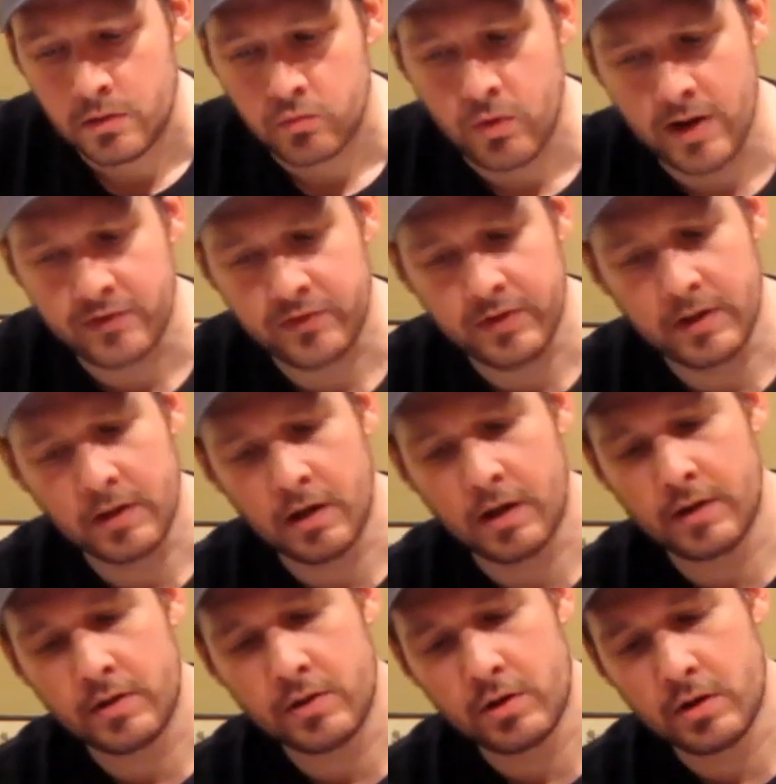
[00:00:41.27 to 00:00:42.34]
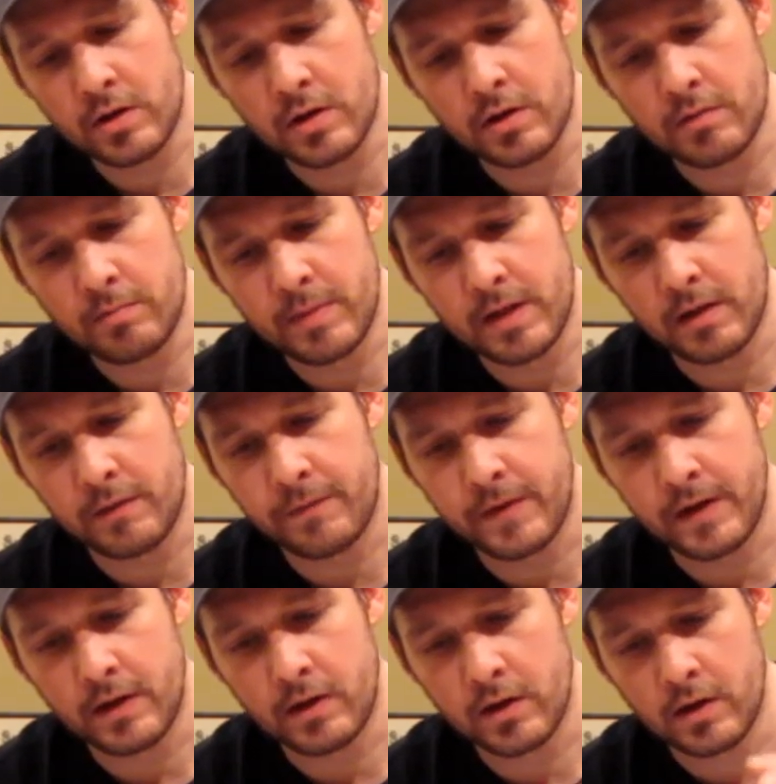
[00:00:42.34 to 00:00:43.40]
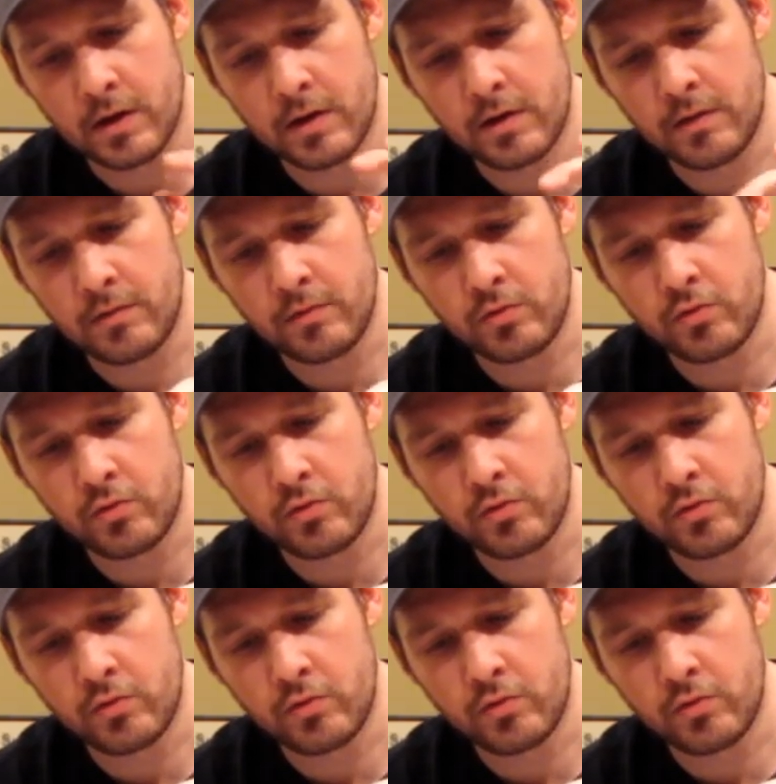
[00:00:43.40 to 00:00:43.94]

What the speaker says: Resting on your middle finger,